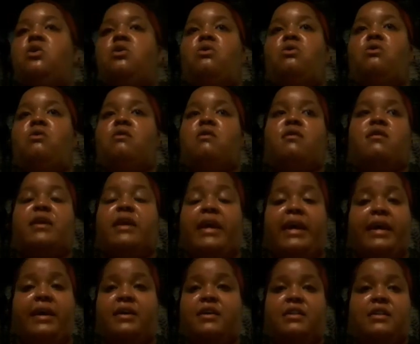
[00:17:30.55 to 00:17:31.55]
or
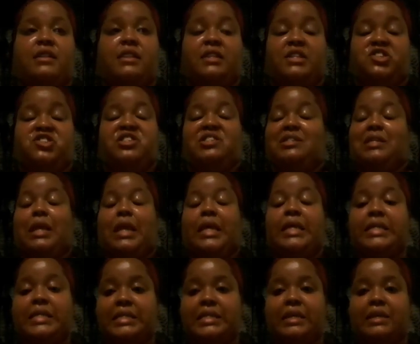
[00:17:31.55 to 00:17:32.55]
just
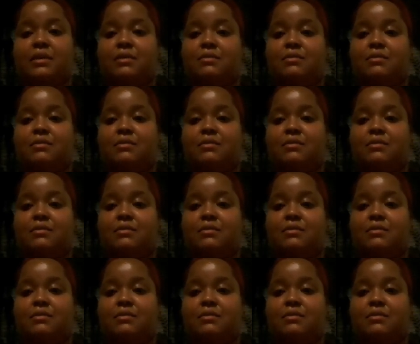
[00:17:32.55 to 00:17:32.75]
listen.